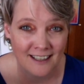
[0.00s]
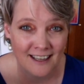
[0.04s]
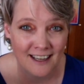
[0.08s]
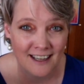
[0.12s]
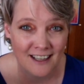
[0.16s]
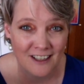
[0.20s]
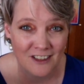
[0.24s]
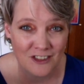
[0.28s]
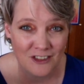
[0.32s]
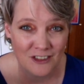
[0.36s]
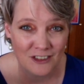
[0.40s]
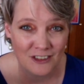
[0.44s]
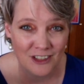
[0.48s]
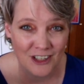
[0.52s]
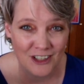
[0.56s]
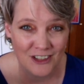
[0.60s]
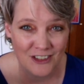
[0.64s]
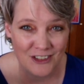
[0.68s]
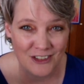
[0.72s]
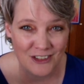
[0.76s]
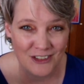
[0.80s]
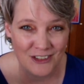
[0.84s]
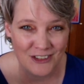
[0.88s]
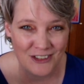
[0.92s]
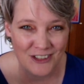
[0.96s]

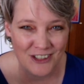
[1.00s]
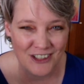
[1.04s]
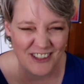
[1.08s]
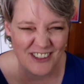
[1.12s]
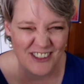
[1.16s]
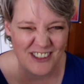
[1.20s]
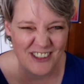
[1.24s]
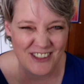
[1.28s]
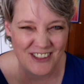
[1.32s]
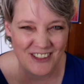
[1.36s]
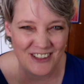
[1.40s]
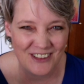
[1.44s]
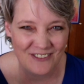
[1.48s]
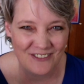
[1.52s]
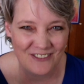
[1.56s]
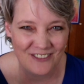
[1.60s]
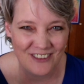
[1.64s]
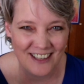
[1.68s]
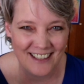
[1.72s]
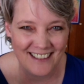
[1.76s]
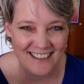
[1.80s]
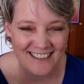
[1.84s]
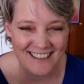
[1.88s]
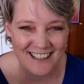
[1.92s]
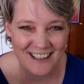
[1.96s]
astrological chart so you can
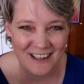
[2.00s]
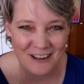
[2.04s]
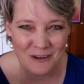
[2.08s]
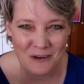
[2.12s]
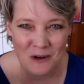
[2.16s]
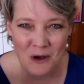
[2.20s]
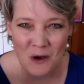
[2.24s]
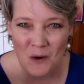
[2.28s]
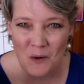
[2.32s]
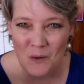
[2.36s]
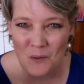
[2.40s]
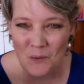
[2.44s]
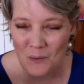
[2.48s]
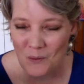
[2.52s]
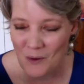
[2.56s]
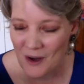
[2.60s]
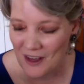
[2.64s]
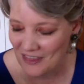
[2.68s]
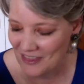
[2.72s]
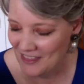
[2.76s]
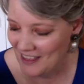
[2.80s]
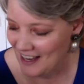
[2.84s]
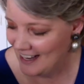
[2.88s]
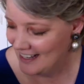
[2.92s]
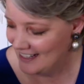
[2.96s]
find out
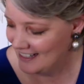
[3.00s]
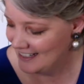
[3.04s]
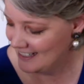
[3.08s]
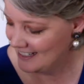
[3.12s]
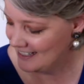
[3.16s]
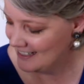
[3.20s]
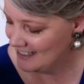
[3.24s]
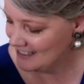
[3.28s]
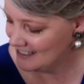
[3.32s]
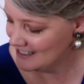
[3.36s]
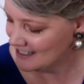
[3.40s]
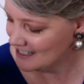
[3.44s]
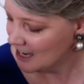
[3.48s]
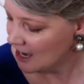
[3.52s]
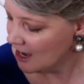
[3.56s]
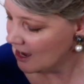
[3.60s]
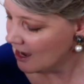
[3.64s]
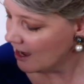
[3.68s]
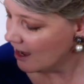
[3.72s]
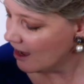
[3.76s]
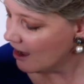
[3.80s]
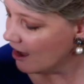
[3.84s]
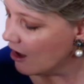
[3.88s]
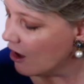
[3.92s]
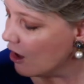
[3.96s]
what that is.
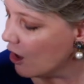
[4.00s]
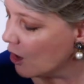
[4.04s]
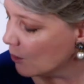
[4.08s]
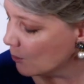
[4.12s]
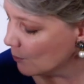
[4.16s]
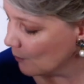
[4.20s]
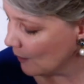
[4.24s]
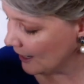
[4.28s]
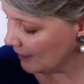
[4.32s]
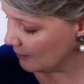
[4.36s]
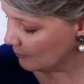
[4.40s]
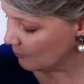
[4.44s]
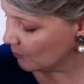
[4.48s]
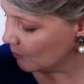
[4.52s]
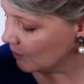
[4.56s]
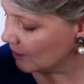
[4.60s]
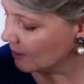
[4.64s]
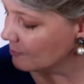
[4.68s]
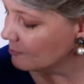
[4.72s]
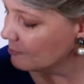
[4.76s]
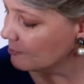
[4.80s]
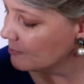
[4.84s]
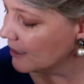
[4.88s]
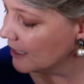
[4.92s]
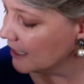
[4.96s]
All right, well,
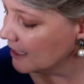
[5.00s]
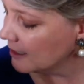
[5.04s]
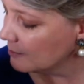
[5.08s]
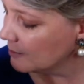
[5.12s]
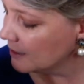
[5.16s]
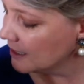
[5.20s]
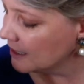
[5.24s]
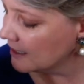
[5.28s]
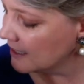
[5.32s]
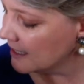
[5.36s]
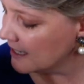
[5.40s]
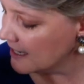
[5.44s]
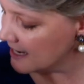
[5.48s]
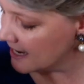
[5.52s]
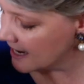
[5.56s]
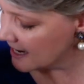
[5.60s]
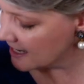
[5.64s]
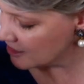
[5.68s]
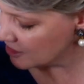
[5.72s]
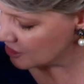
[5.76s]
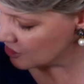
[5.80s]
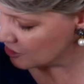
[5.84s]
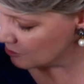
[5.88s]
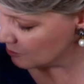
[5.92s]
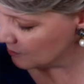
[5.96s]
maybe
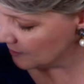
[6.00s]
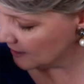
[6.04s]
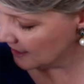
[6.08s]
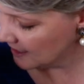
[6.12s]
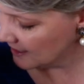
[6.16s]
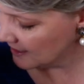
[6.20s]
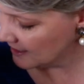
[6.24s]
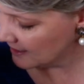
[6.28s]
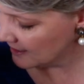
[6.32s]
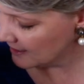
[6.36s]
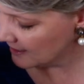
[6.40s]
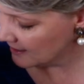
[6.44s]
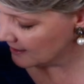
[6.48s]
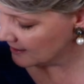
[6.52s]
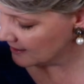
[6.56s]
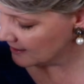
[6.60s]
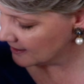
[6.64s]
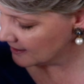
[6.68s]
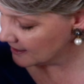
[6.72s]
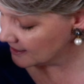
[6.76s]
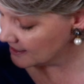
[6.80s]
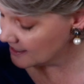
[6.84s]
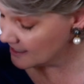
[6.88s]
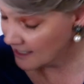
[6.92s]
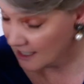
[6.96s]
next week,
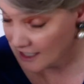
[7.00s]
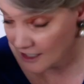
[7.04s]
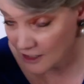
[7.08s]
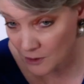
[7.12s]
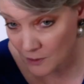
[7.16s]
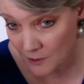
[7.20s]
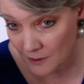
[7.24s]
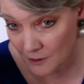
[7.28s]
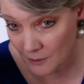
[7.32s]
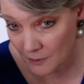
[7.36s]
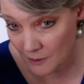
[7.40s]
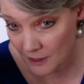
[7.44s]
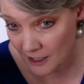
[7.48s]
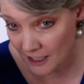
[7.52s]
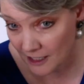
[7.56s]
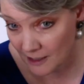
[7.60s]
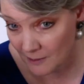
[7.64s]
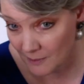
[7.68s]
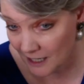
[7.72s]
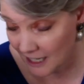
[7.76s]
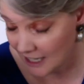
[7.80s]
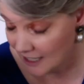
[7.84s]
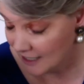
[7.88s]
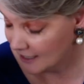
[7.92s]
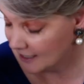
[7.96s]
because next week we're going to
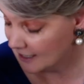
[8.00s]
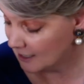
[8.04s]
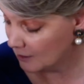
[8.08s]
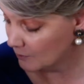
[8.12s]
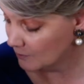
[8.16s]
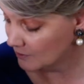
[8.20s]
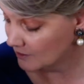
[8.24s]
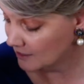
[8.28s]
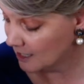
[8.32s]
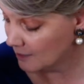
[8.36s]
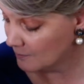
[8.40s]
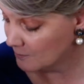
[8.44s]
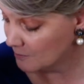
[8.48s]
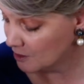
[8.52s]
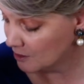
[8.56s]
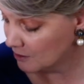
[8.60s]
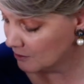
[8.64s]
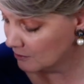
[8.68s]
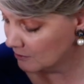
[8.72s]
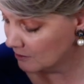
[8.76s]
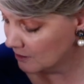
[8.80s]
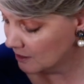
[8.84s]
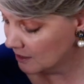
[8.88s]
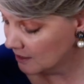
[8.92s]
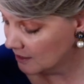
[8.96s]
be hanging out with
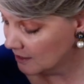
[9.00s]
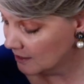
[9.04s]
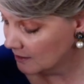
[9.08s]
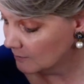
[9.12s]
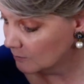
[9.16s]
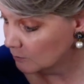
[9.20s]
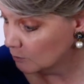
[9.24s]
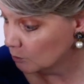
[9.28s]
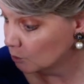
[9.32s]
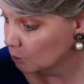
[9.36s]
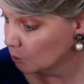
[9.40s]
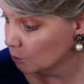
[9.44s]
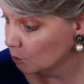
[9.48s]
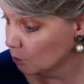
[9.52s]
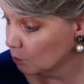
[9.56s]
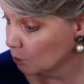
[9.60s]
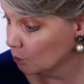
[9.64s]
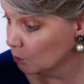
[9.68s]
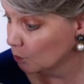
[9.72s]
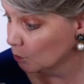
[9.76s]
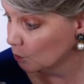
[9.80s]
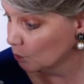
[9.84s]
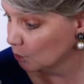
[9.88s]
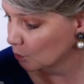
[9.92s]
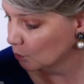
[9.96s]
Neptune.
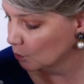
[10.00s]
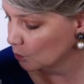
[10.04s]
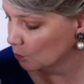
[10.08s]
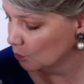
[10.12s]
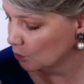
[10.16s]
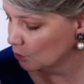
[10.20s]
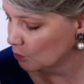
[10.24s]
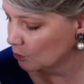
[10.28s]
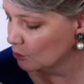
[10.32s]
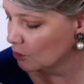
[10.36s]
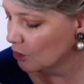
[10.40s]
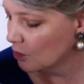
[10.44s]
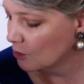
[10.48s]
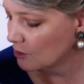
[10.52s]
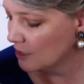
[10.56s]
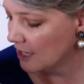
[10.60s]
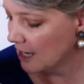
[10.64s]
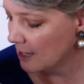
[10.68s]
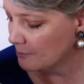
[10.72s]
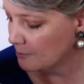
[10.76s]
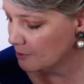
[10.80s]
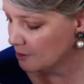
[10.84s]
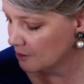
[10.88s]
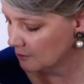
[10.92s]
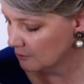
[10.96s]
Ooh, you know
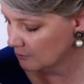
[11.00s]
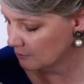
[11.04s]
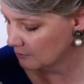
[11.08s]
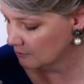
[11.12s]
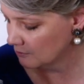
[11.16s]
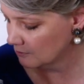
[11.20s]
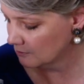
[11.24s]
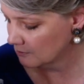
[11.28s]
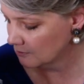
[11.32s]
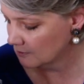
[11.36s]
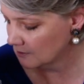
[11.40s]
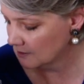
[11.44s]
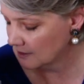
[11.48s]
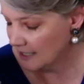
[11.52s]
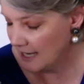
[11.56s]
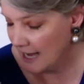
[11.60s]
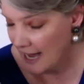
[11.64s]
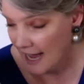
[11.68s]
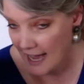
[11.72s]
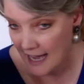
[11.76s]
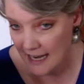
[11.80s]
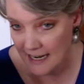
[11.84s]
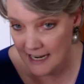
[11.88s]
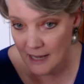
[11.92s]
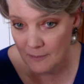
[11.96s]
Neptune.
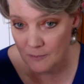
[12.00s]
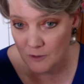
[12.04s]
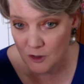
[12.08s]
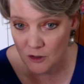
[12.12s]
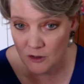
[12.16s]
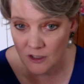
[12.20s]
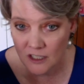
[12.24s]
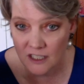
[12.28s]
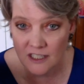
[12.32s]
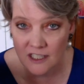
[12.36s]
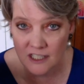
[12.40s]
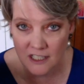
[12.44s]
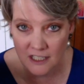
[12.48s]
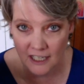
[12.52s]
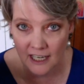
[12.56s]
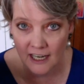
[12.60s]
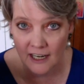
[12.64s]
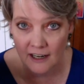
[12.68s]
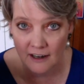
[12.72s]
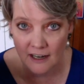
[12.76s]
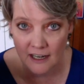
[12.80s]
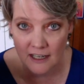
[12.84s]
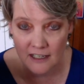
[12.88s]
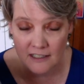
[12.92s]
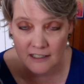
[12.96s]
Yeah, Neptune can
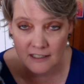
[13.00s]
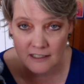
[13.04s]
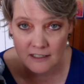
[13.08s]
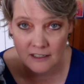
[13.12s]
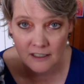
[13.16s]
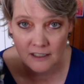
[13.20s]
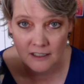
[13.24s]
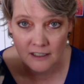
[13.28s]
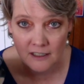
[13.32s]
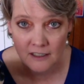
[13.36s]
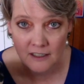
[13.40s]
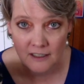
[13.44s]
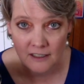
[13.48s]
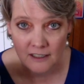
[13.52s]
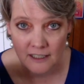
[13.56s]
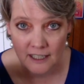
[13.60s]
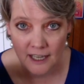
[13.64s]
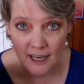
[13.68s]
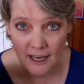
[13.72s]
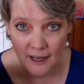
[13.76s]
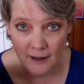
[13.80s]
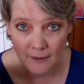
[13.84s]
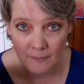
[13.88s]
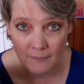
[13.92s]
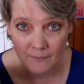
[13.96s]
scare us.
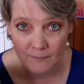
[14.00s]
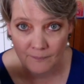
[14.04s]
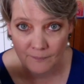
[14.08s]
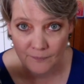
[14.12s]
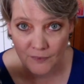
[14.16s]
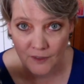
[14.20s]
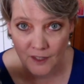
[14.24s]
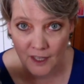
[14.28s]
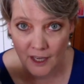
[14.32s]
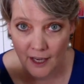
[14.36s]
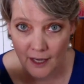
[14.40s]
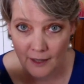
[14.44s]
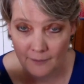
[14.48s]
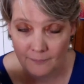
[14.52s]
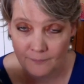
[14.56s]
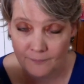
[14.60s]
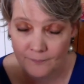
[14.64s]
Yeah, yeah.